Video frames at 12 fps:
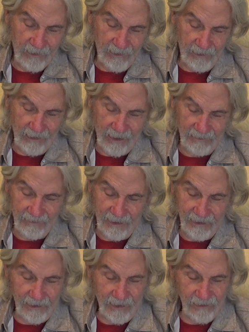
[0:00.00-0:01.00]
Unlike
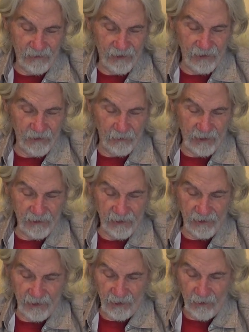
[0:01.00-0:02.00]
Dagon's
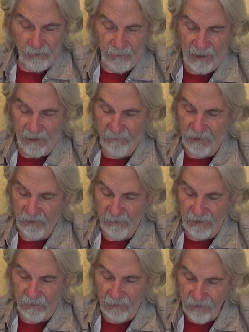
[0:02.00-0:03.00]
situation, the old man must
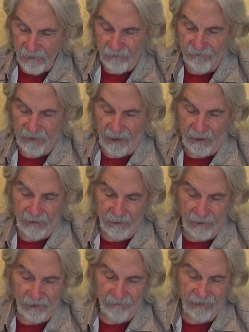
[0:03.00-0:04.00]
be crucified,
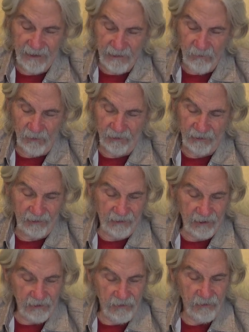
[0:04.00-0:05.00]
else he will
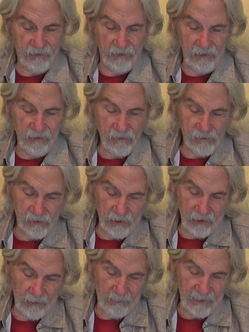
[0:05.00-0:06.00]
continue to
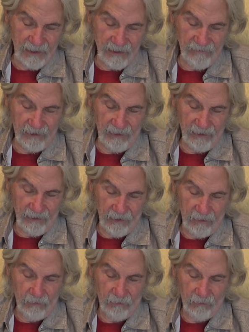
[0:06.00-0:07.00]
usurp even
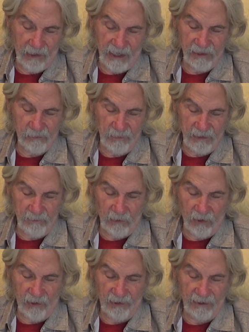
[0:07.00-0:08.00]
though Christ be
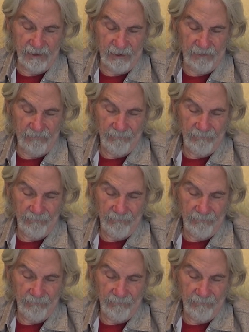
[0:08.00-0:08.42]
brought in.